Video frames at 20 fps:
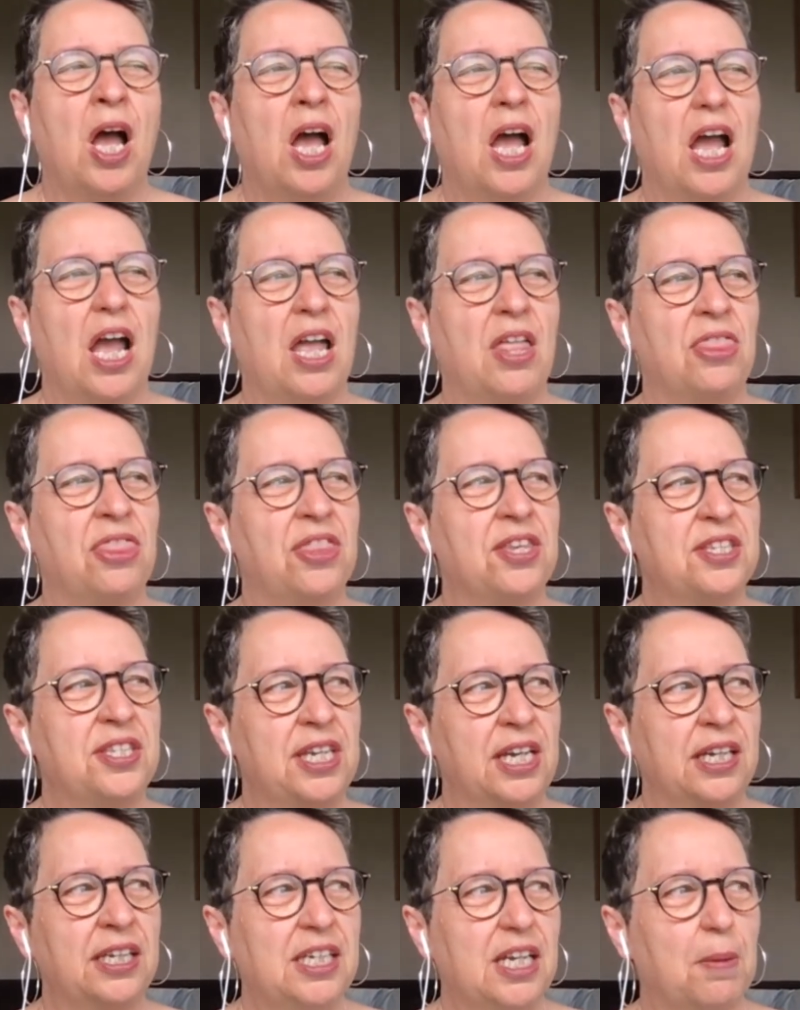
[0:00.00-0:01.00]
And the
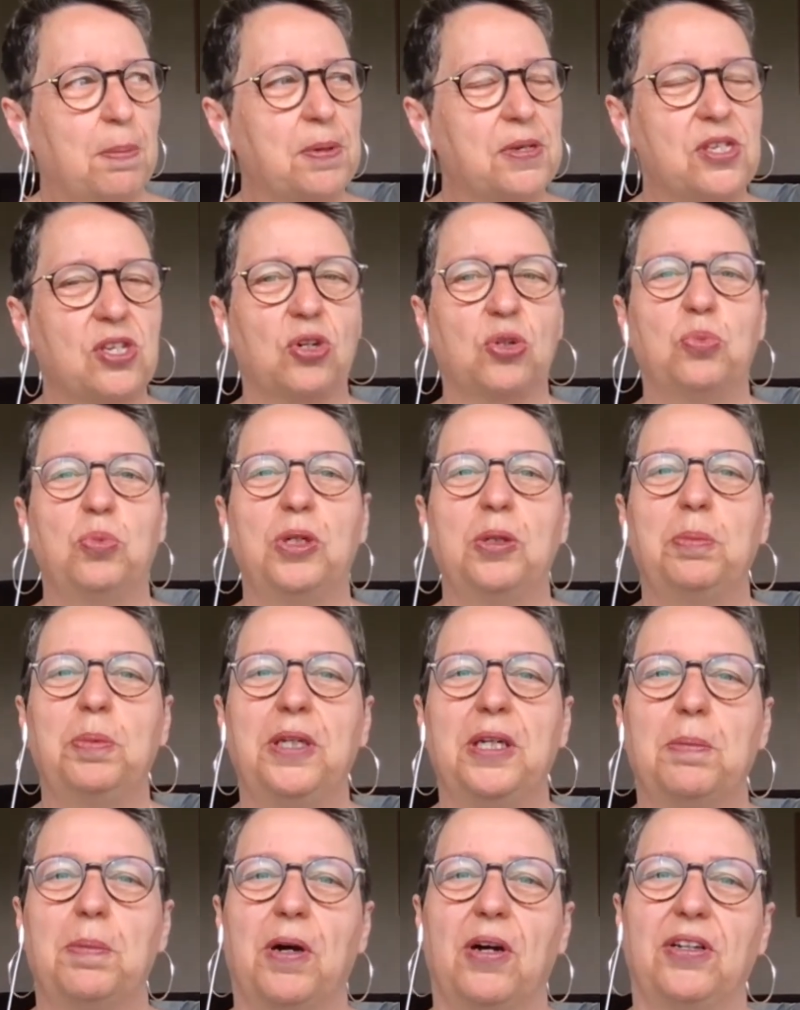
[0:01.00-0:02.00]
second episode will be
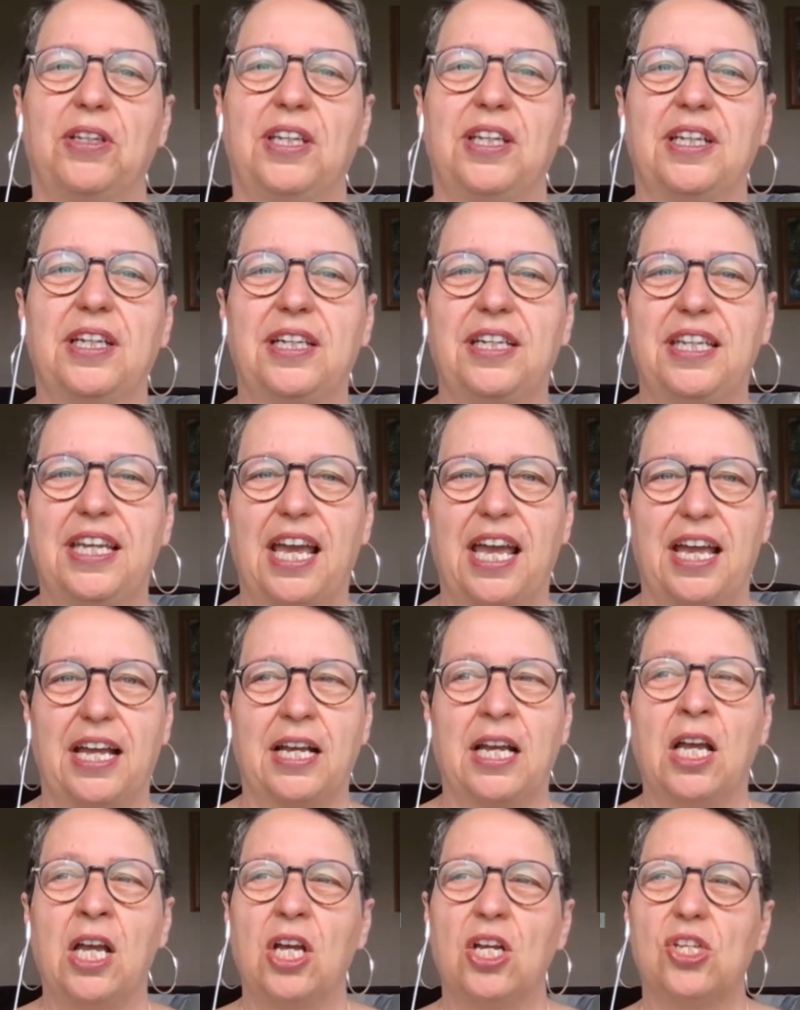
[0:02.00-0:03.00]
about yin and yang.
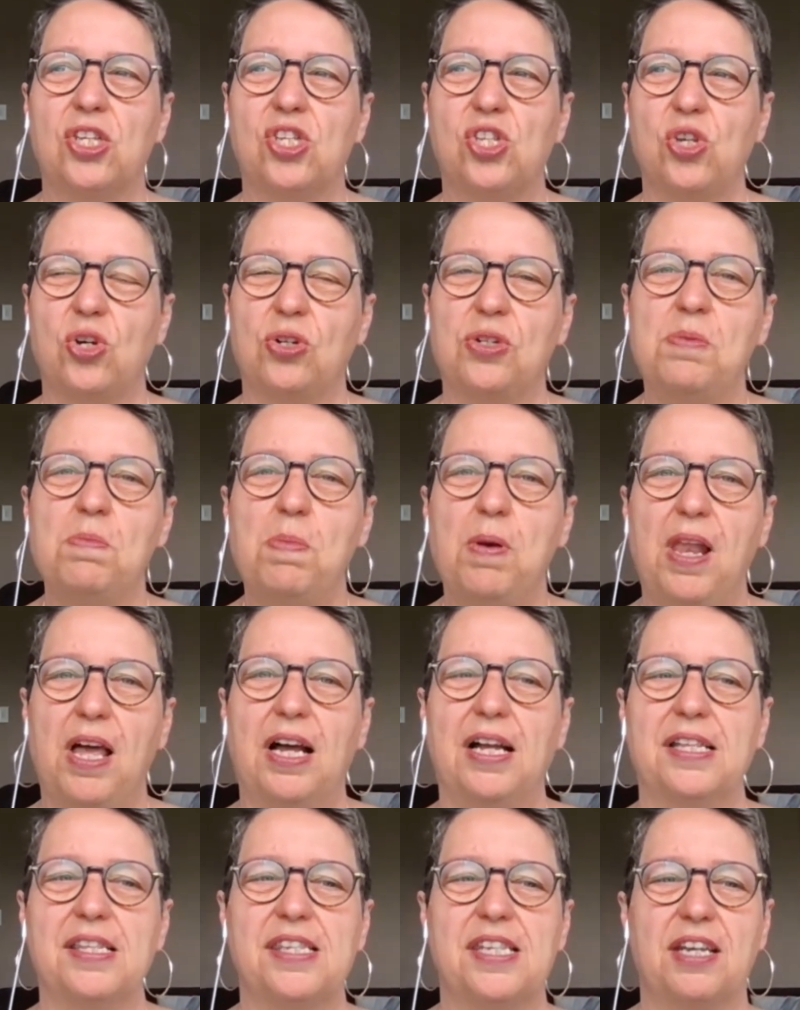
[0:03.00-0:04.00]
Certain
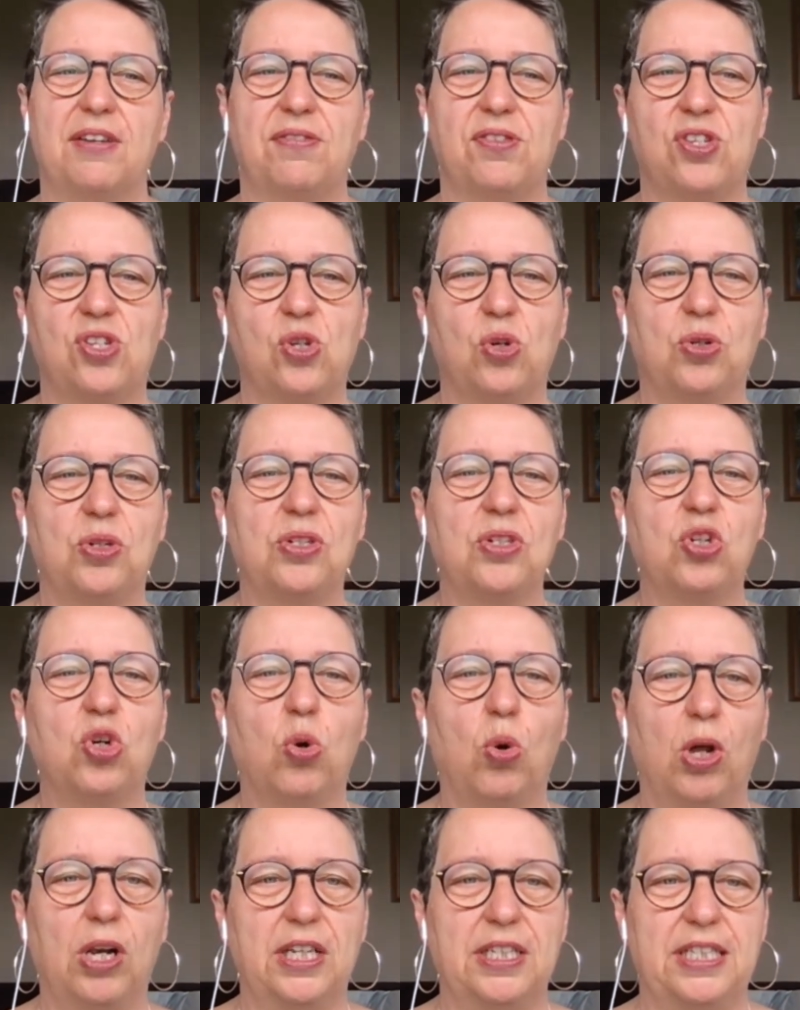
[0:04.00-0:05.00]
plants have certain
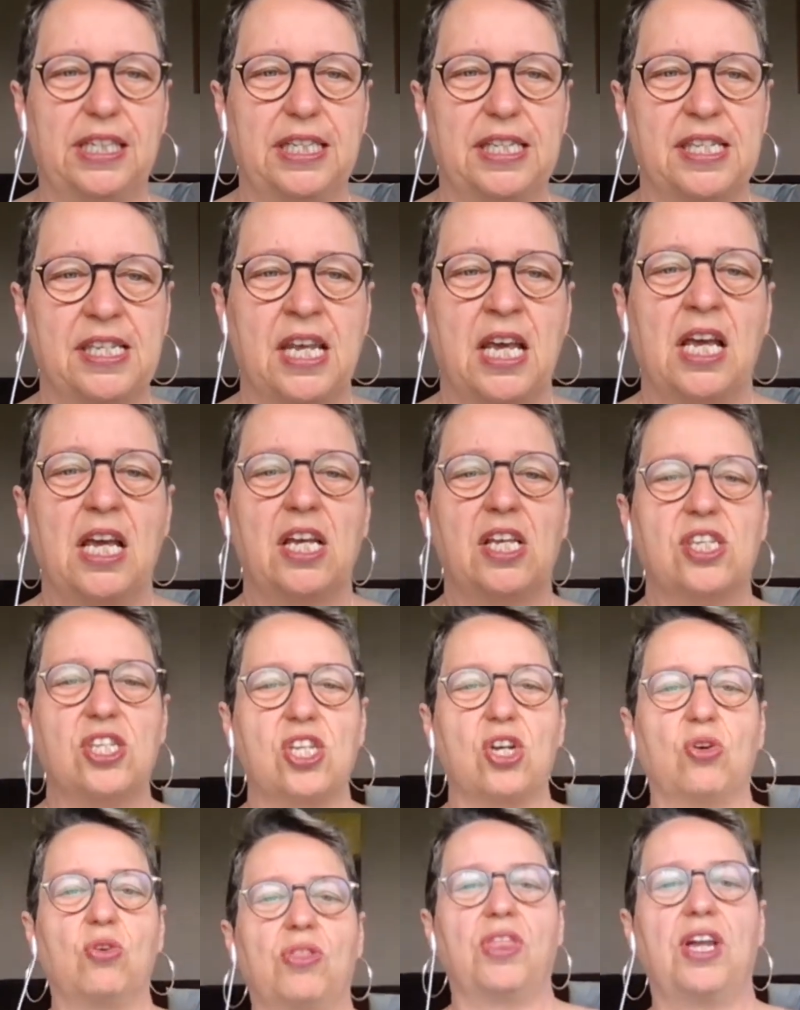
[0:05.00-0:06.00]
qualities.
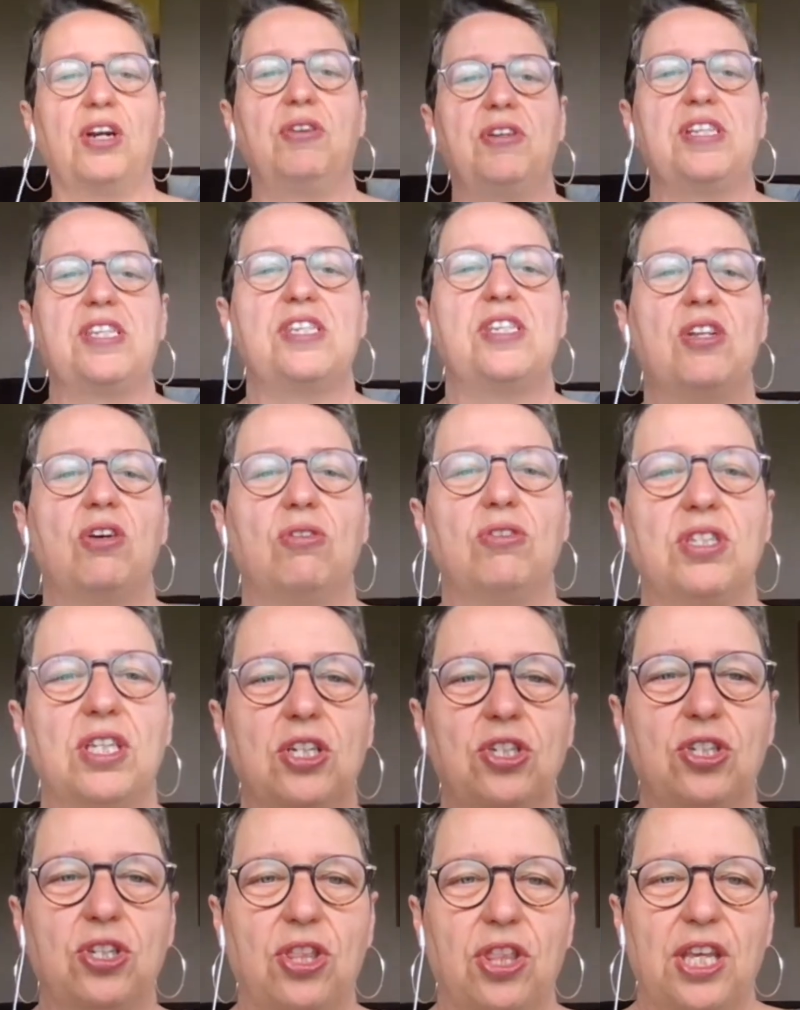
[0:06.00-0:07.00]
So there is no
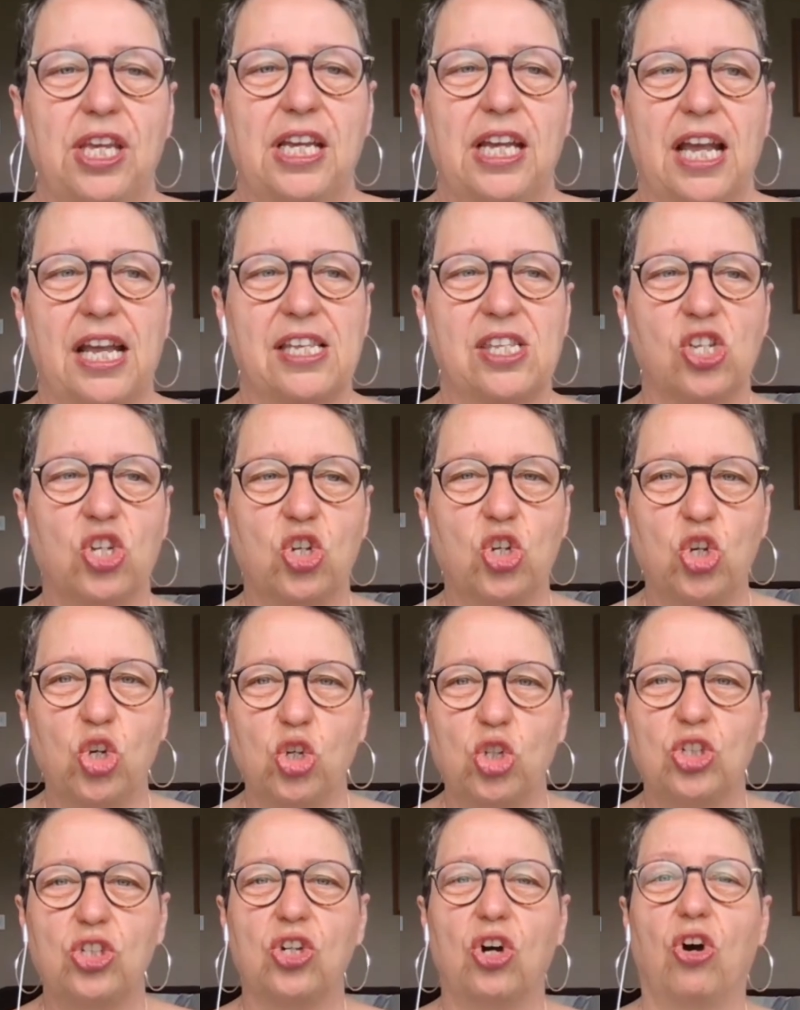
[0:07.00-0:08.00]
such thing as a
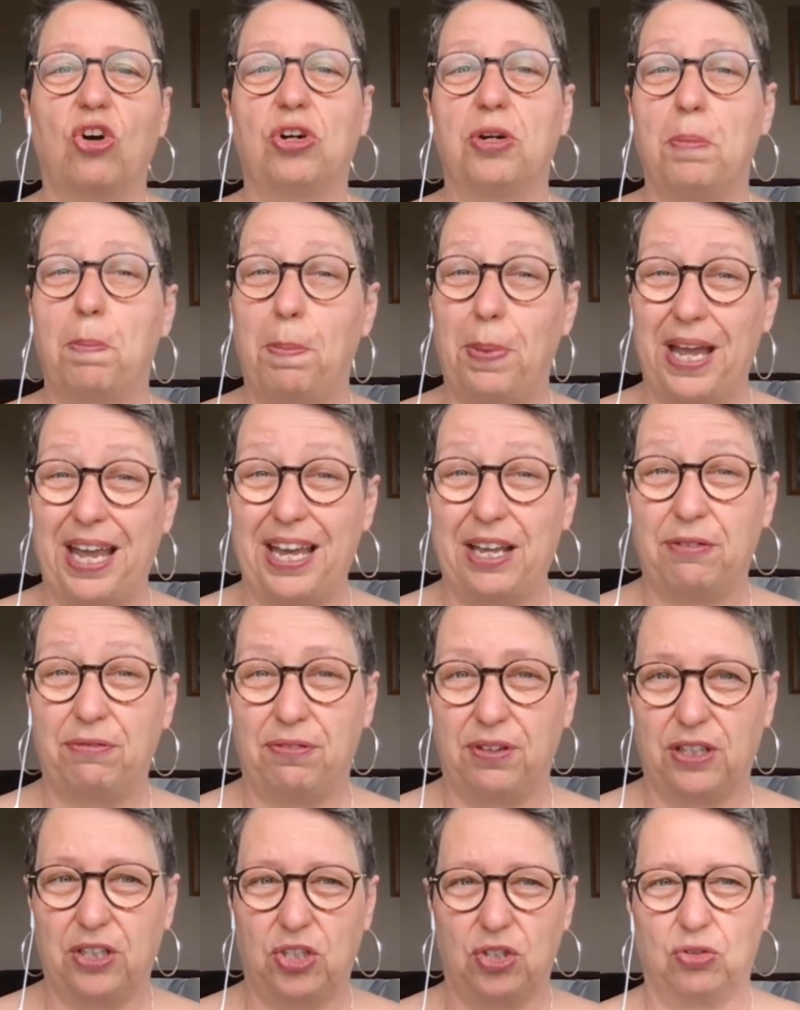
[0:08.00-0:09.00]
good or a bad
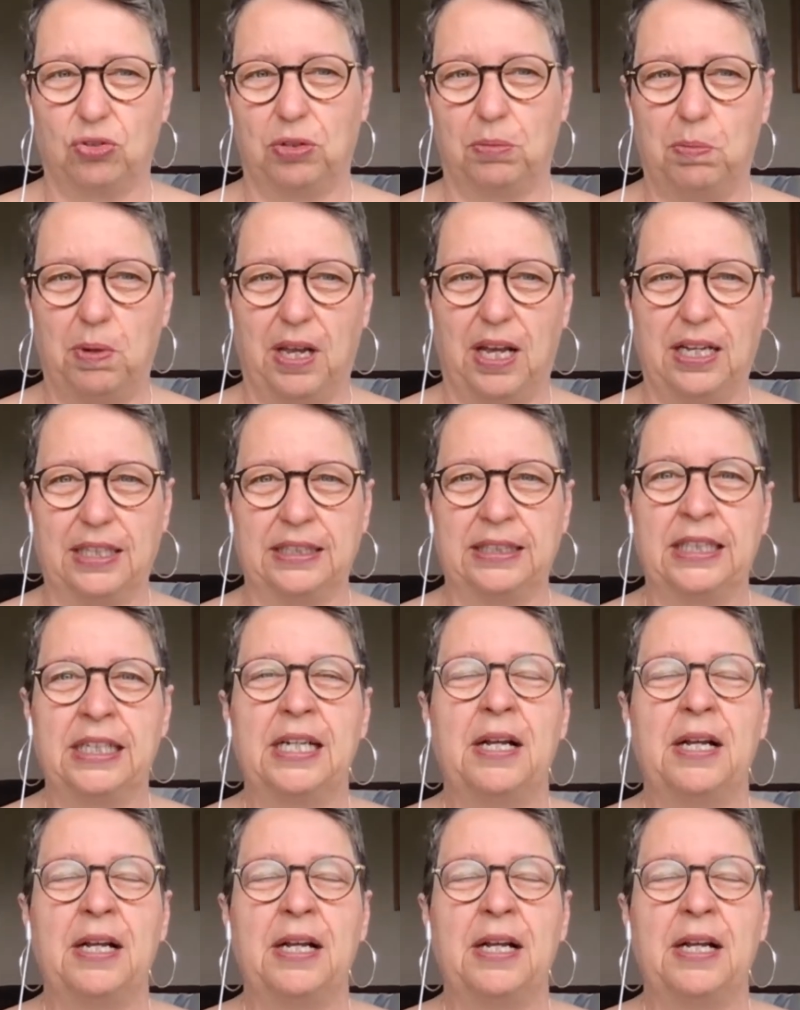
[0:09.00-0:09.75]
feng shui plant.